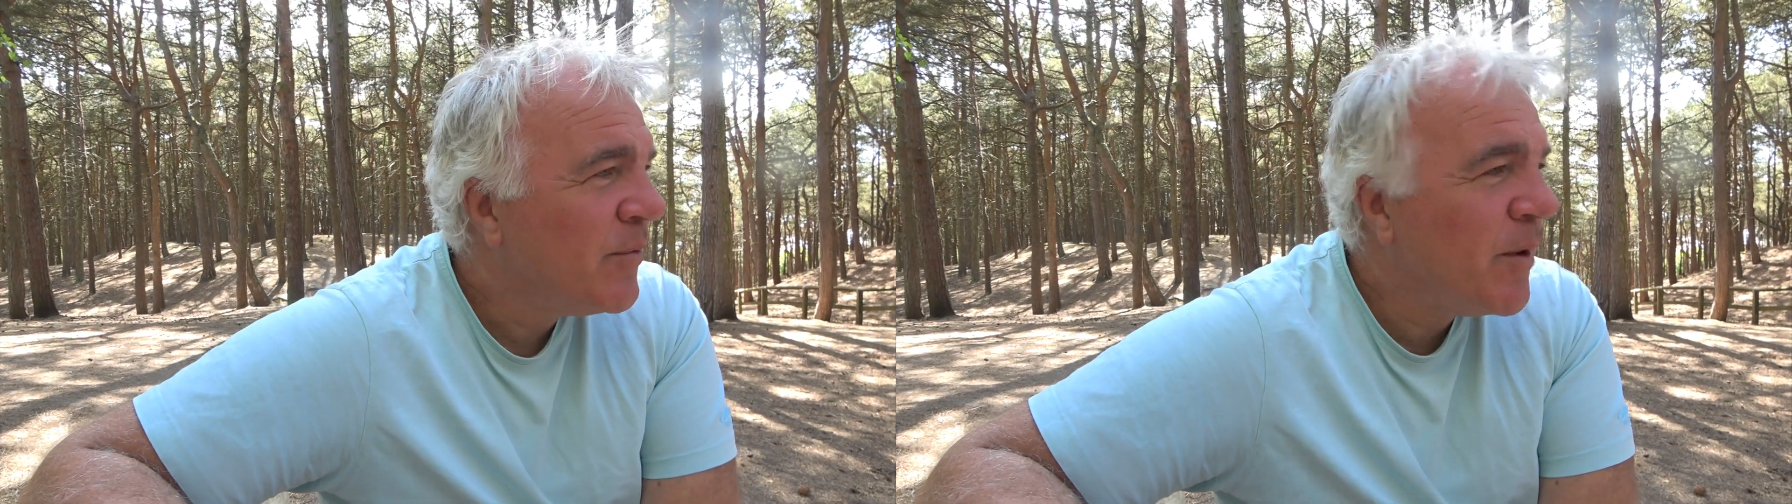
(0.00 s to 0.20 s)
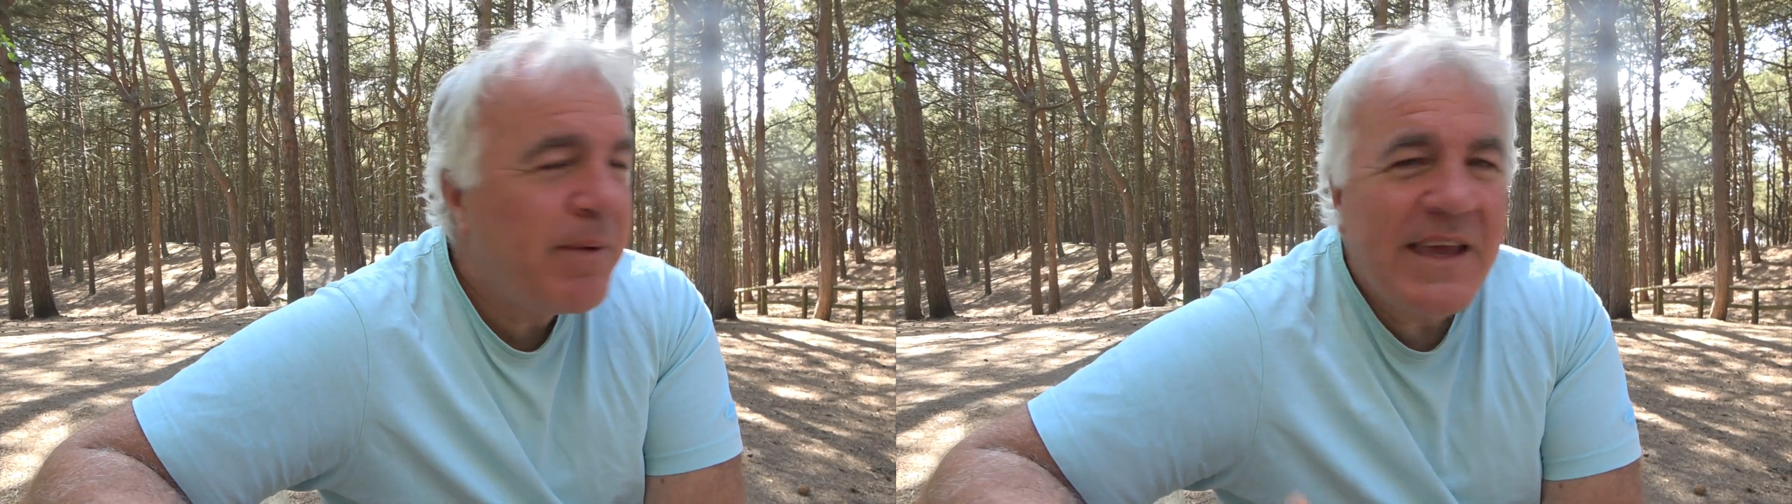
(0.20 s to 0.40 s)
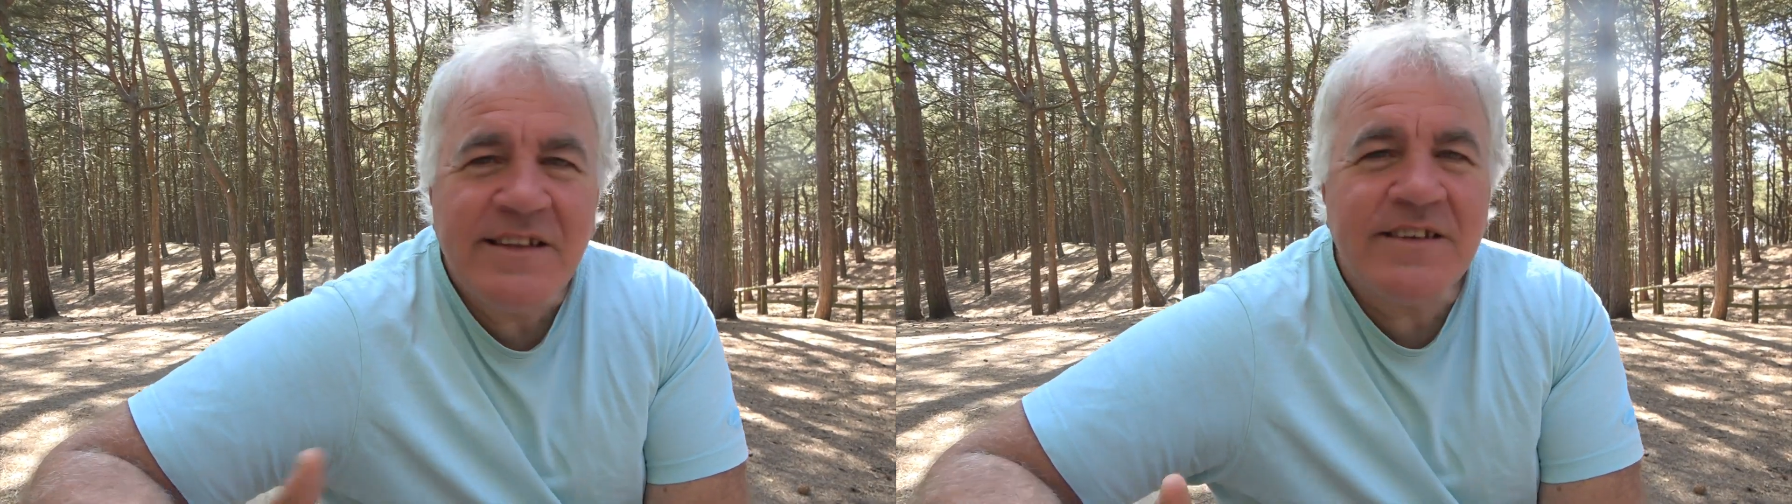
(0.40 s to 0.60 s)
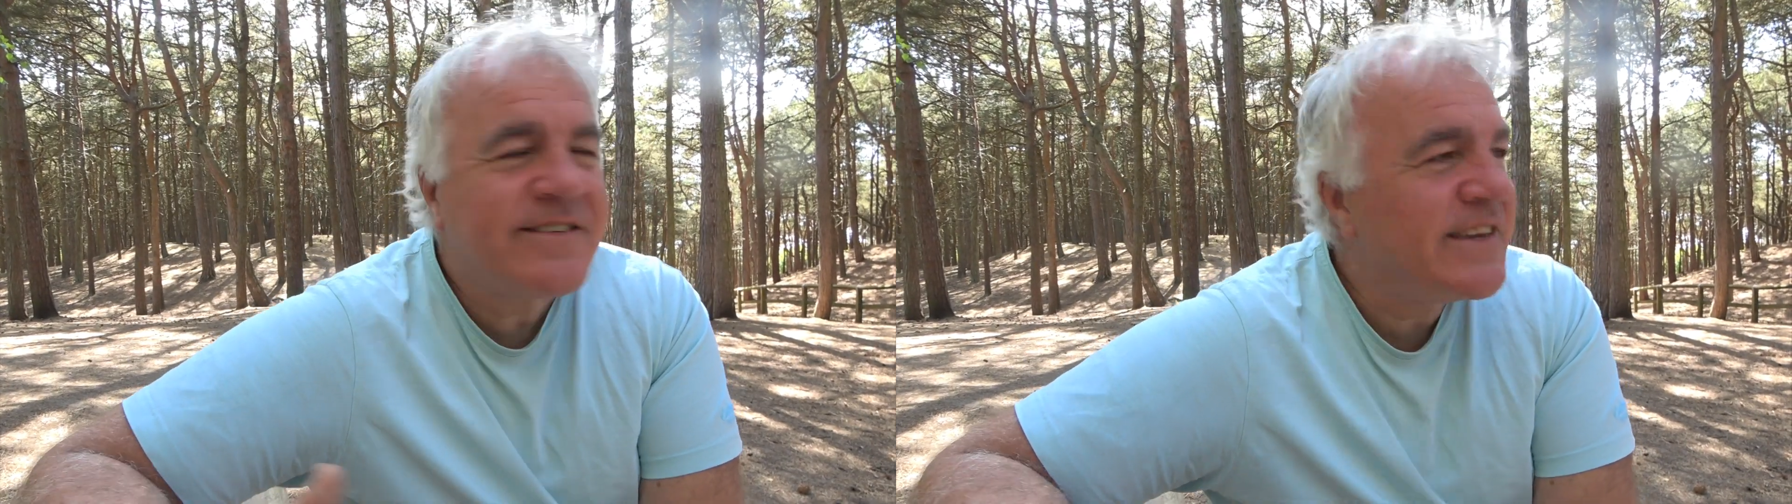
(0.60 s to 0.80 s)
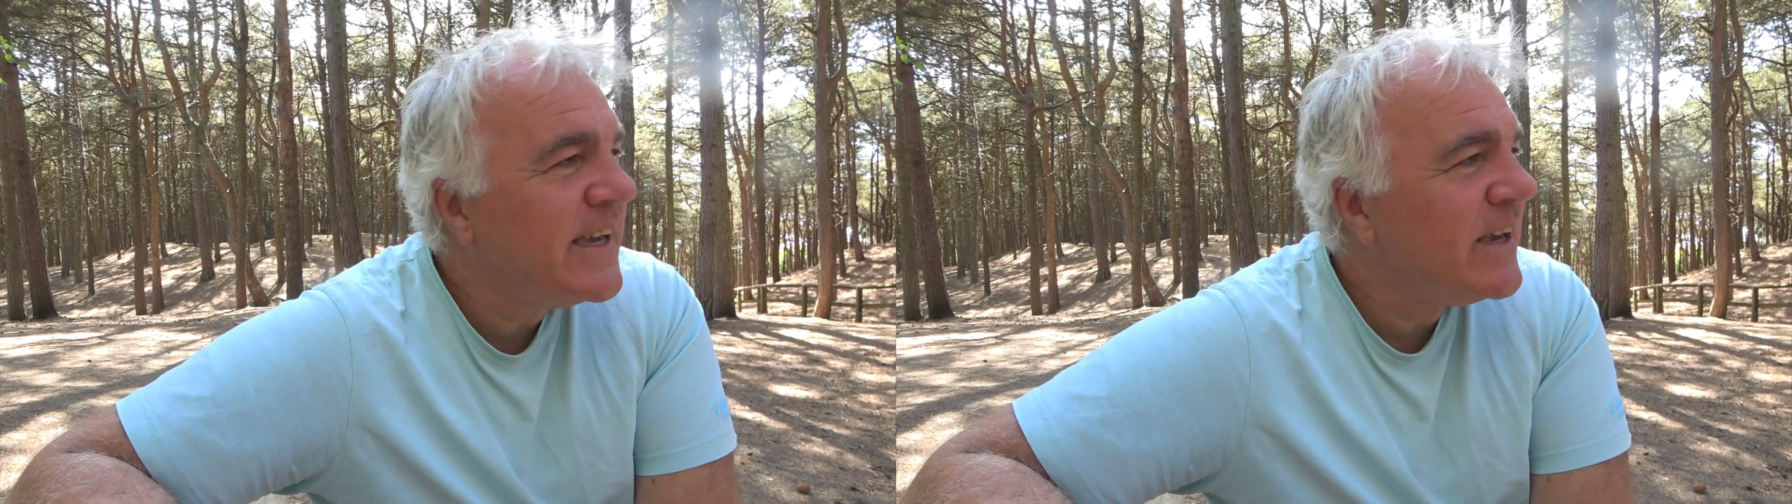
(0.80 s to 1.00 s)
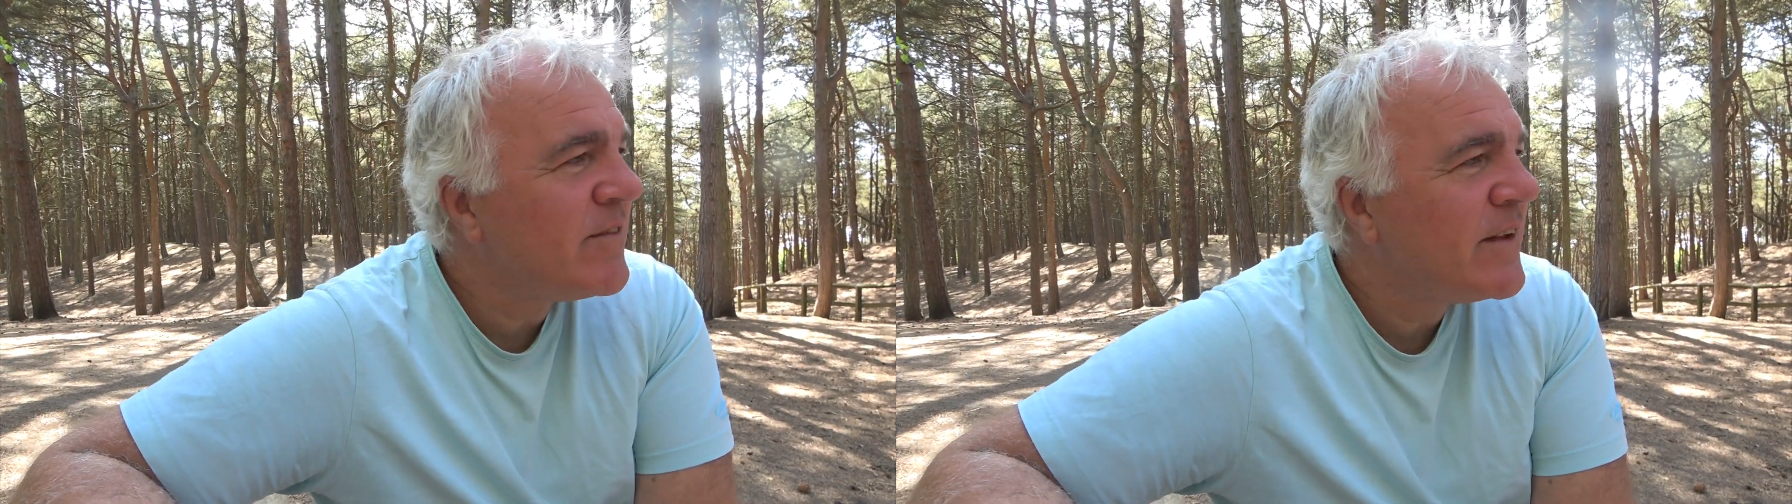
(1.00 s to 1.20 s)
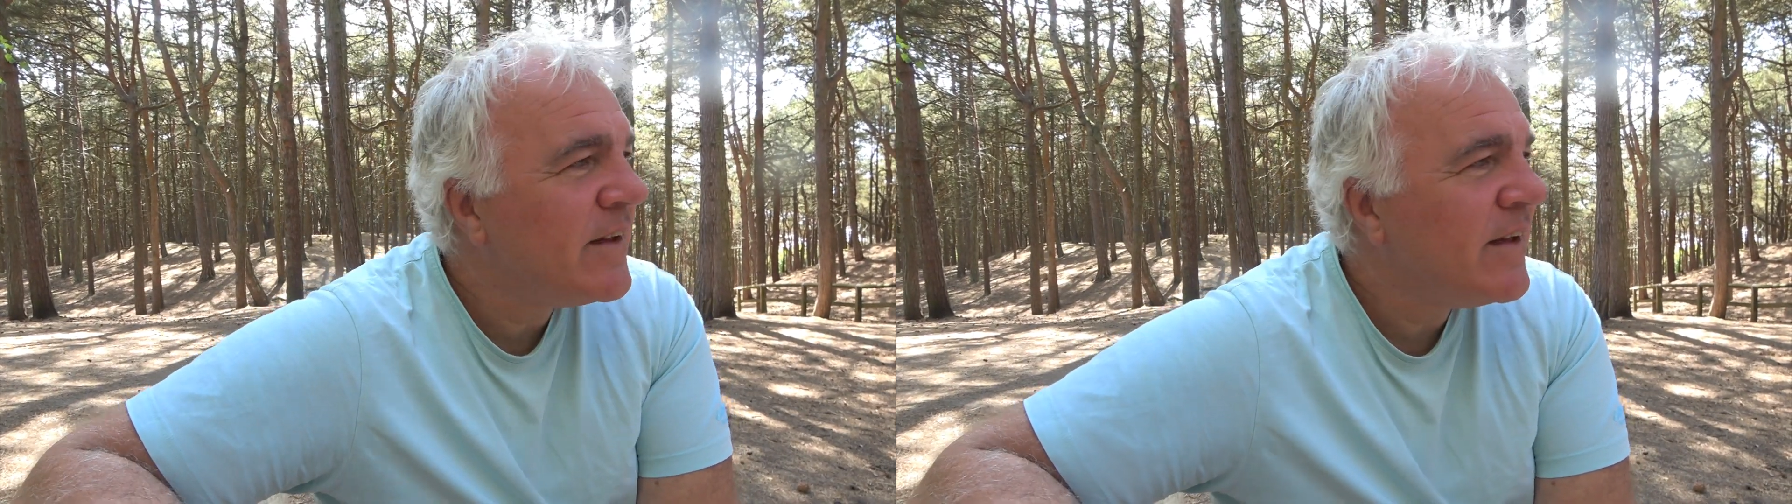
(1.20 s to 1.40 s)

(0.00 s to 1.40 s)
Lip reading: We're being deceived.